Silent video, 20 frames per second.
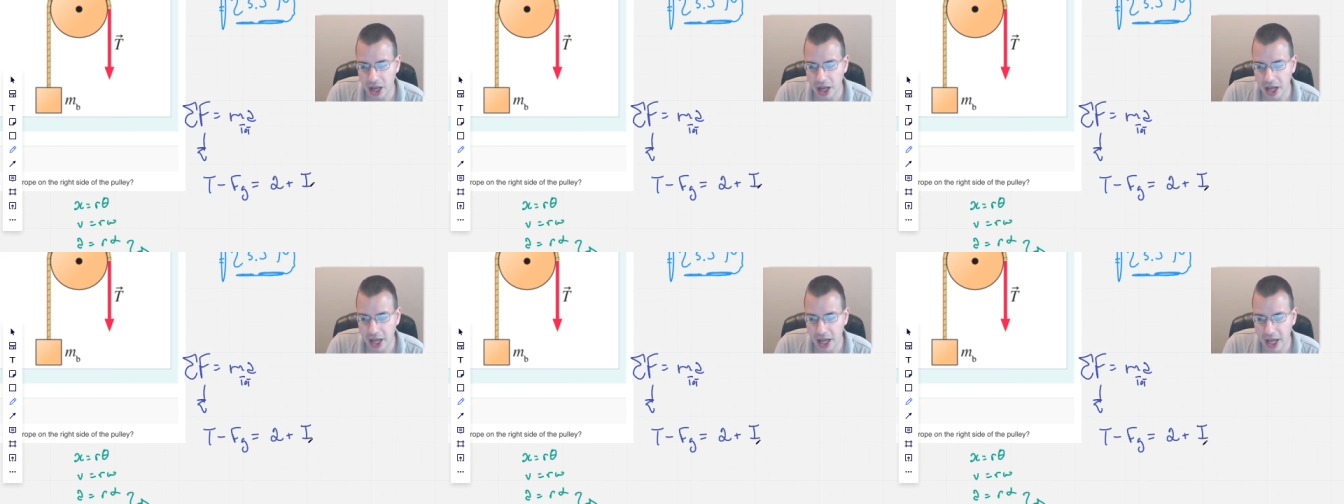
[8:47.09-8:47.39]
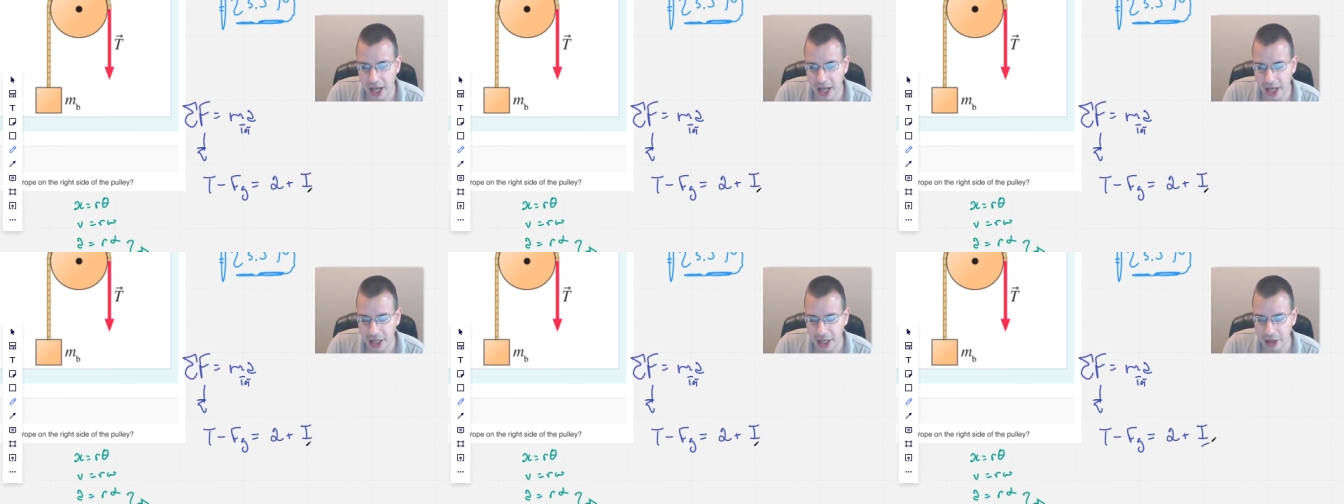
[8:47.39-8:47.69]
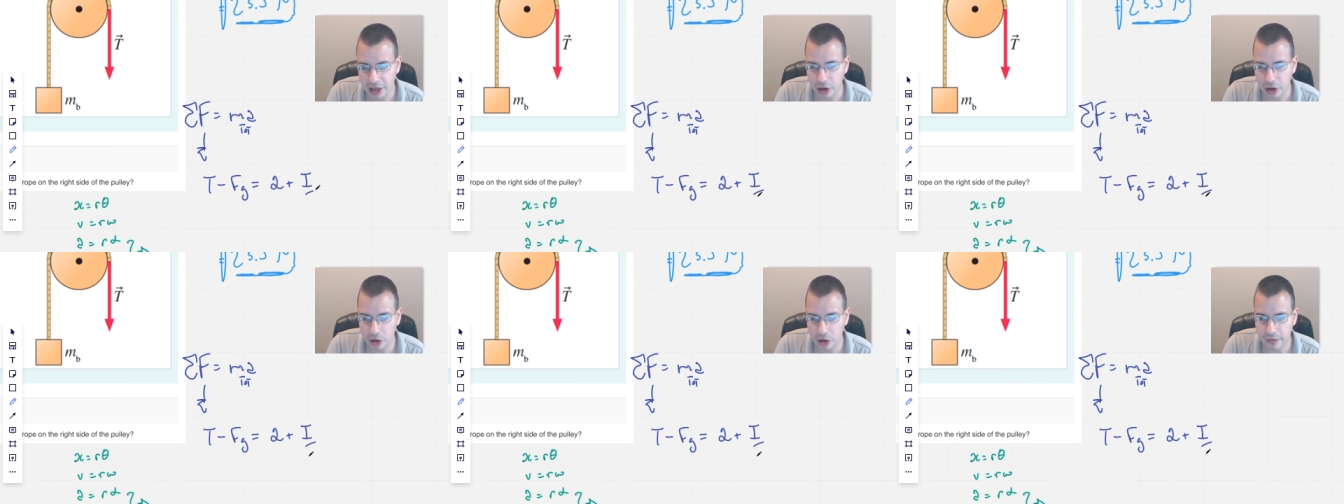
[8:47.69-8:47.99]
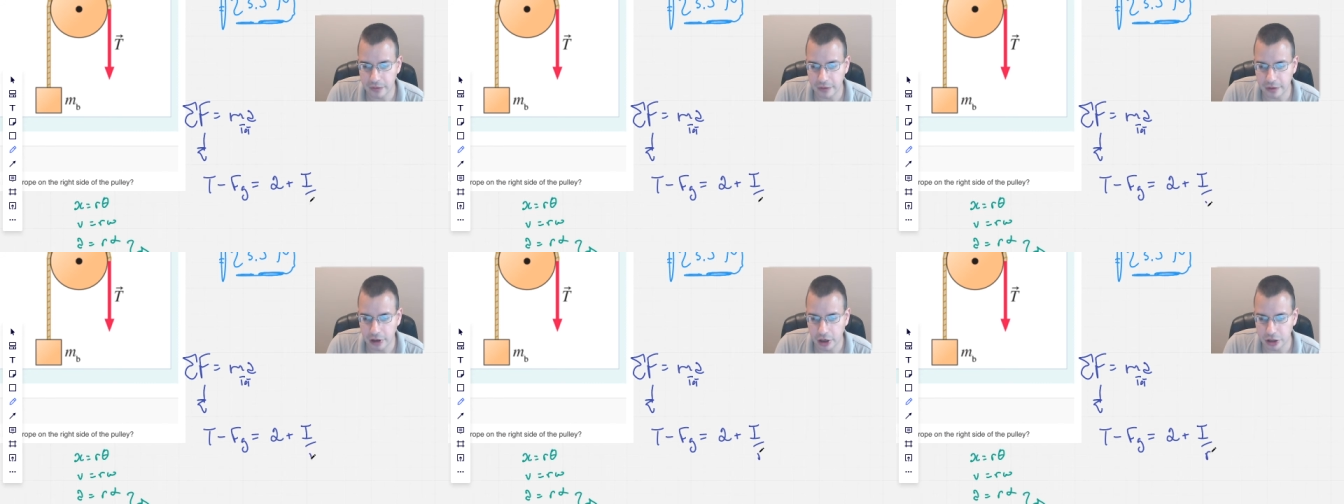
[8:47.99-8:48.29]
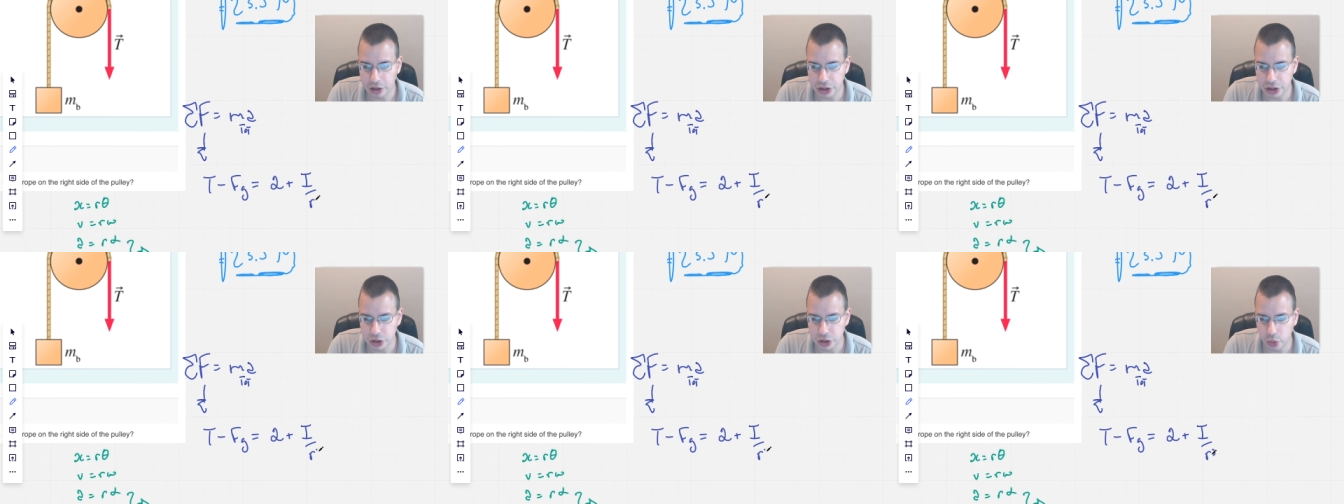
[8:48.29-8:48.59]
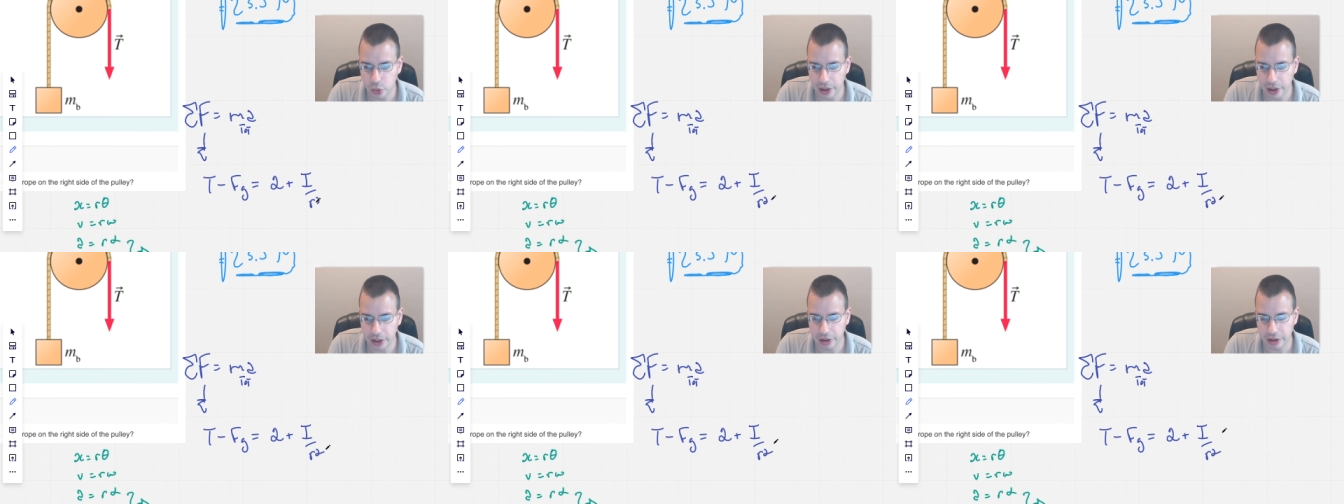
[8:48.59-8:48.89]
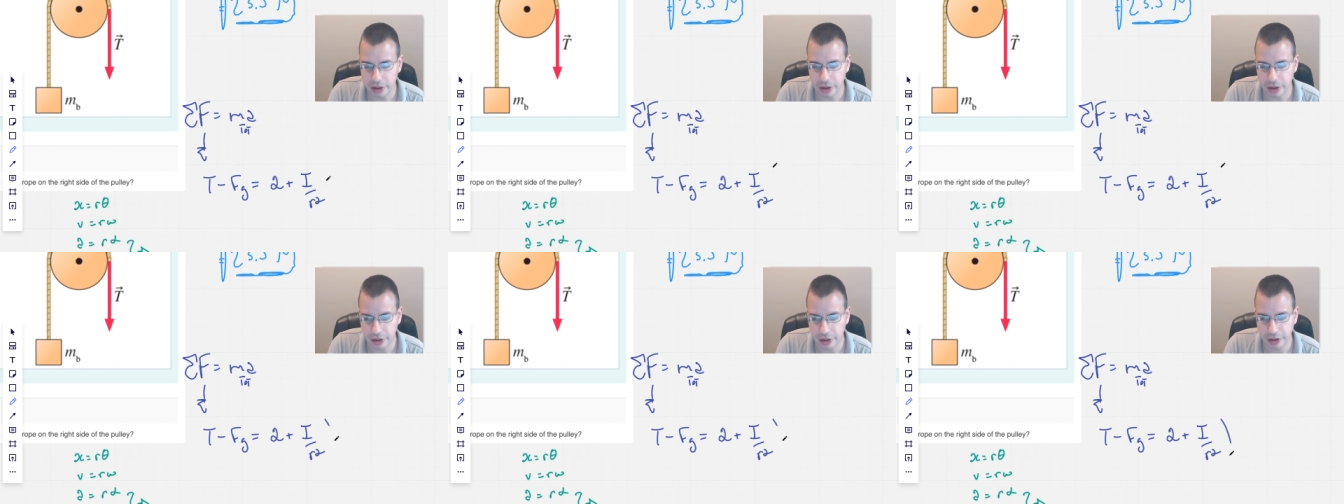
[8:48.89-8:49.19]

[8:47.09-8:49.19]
I over R squared.